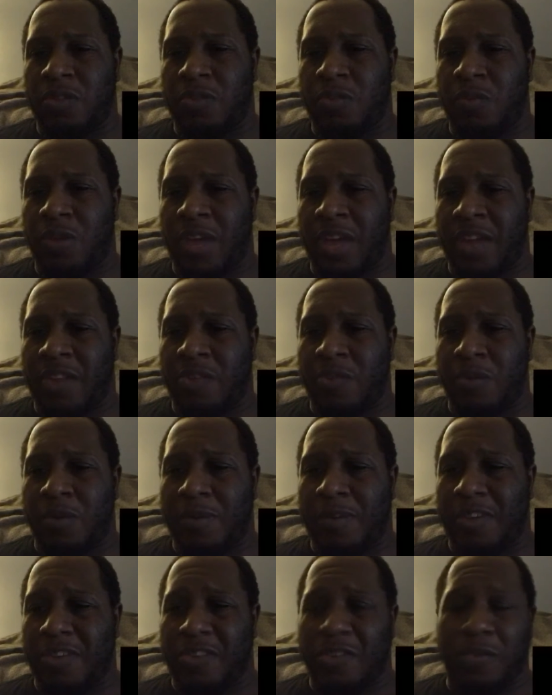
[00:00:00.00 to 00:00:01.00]
to react to it
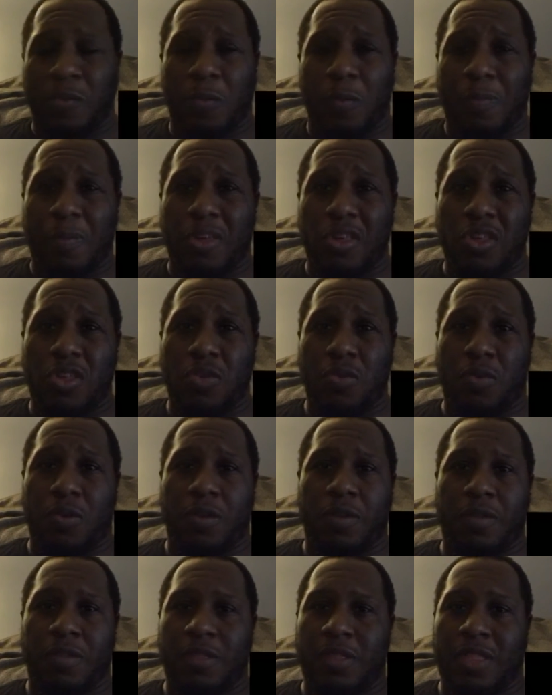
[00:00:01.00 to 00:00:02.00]
because it will be
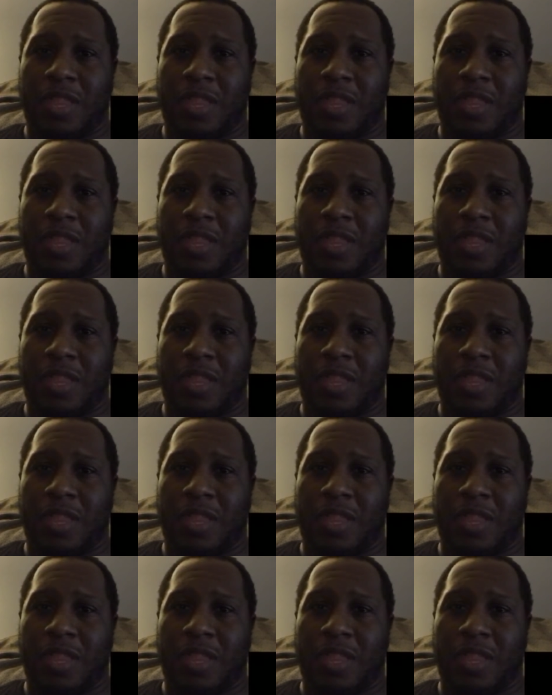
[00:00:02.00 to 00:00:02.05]
short,